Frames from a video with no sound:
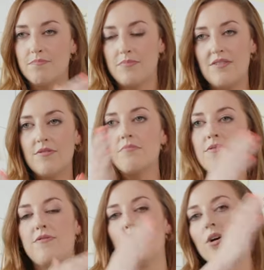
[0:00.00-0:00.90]
even
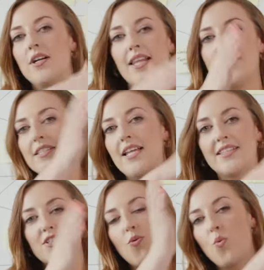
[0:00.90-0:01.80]
before,
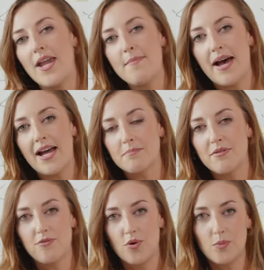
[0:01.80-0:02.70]
let's go way back
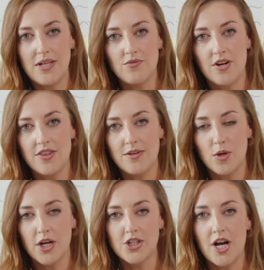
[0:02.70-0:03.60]
before we run the
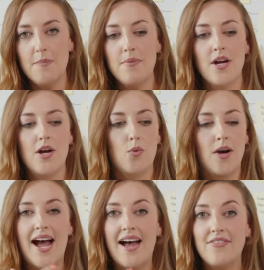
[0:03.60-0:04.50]
workshop, we're
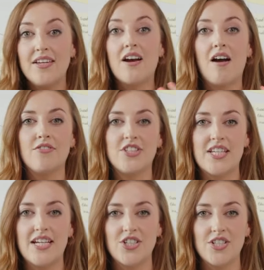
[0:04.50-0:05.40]
having
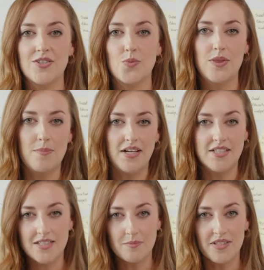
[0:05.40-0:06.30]
conversations with
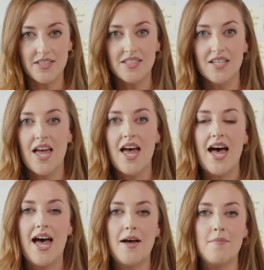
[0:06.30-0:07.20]
participants,
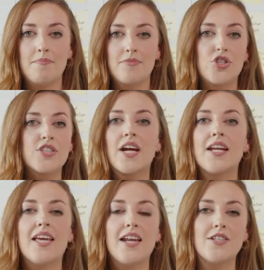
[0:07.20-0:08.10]
just kind
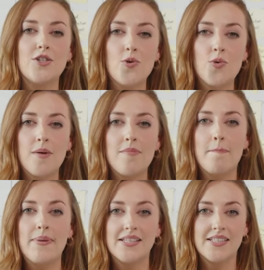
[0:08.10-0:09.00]
of getting to know them,
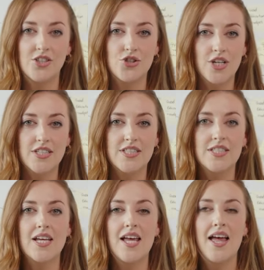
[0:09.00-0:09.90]
building
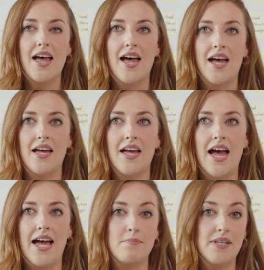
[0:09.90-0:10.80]
trust,
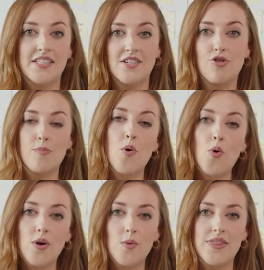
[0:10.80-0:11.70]
and building a
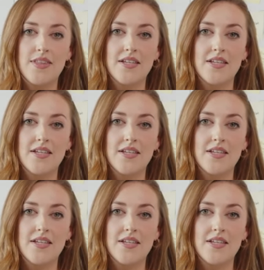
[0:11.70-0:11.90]
rapport with